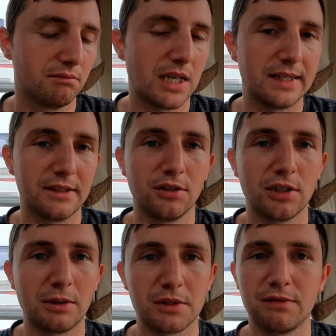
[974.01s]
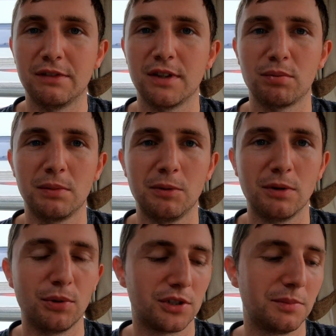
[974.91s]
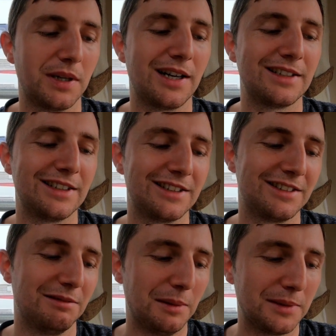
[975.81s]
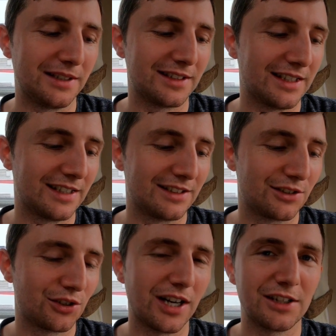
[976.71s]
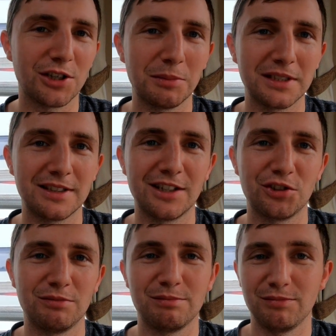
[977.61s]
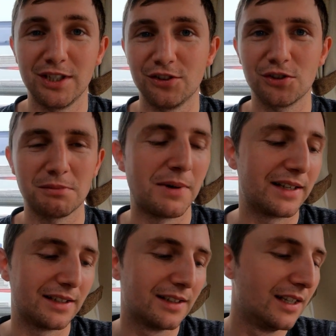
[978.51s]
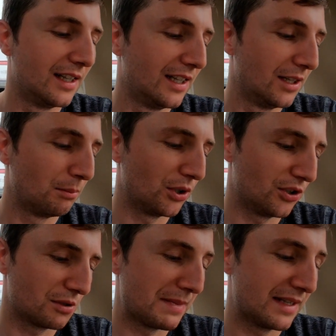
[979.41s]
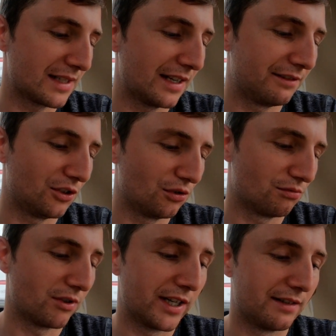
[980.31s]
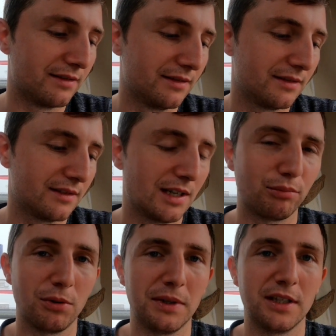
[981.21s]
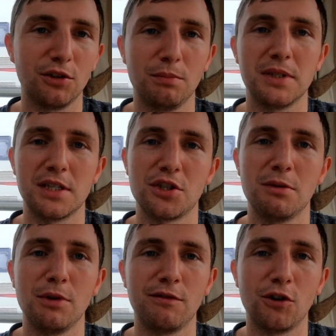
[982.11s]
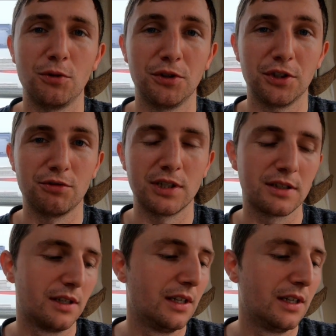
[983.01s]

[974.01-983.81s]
Had I known I was 5th, I probably would have pushed a bit harder and maybe try to top the session. It doesn't matter, but it just means that if it does rain, I'm probably in a good position to move forward on the grid.